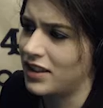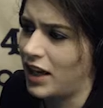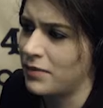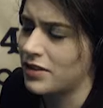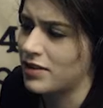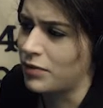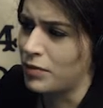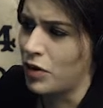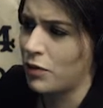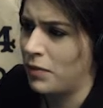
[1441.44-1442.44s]
to climb to some
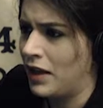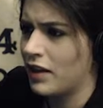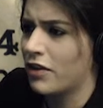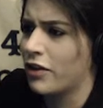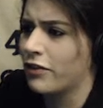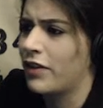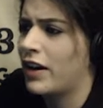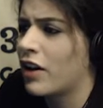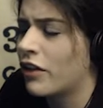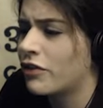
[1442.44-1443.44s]
remote peak or
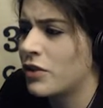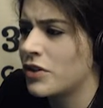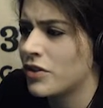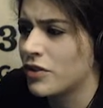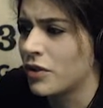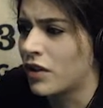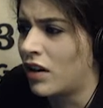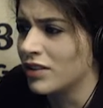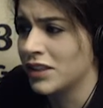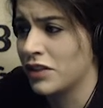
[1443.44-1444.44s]
fighting off creatures who are
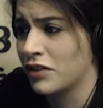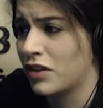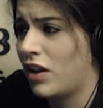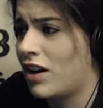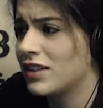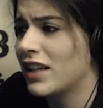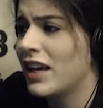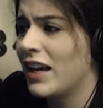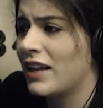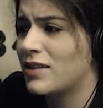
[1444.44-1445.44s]
all teeth and claws.
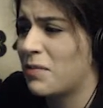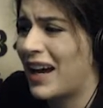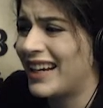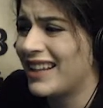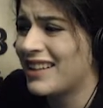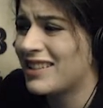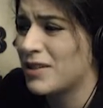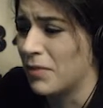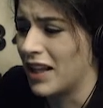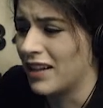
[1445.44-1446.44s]
It's abiding the
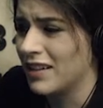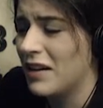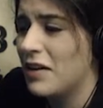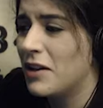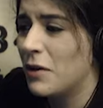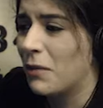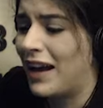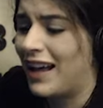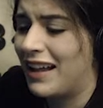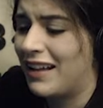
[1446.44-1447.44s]
smell.
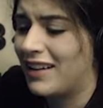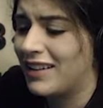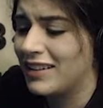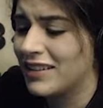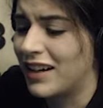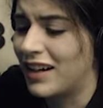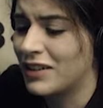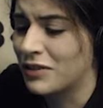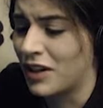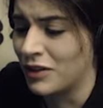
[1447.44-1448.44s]
Well,
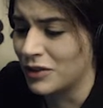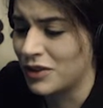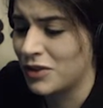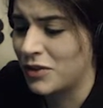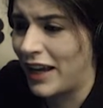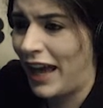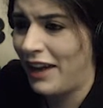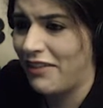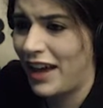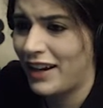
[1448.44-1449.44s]
gross. Do we
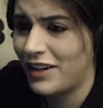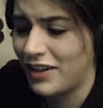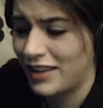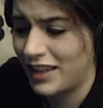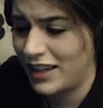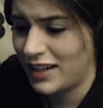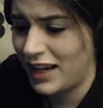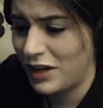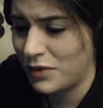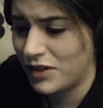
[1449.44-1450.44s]
have that in our thing
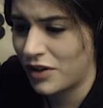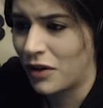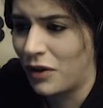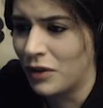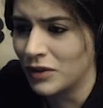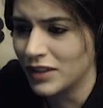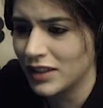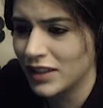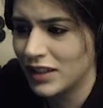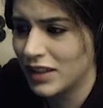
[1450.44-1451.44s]
now? Where's our hold?
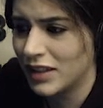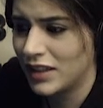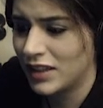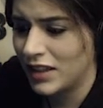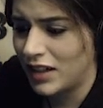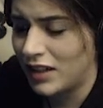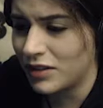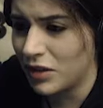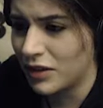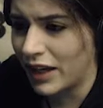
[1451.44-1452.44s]

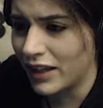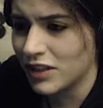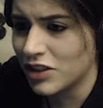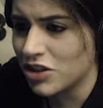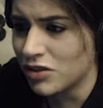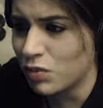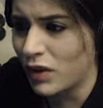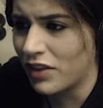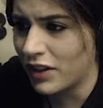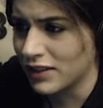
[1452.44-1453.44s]
Oh, okay. It's just
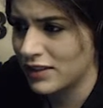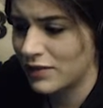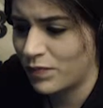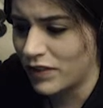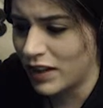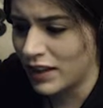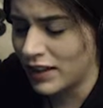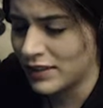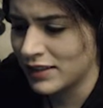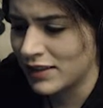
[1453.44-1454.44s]
with us. I
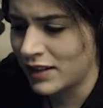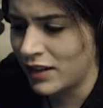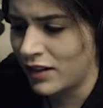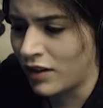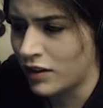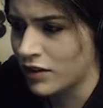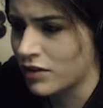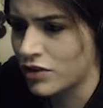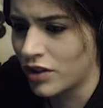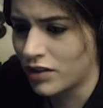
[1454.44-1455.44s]
guess, is it in our
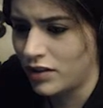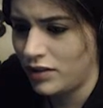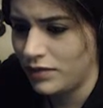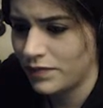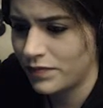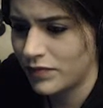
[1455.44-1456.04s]
journal?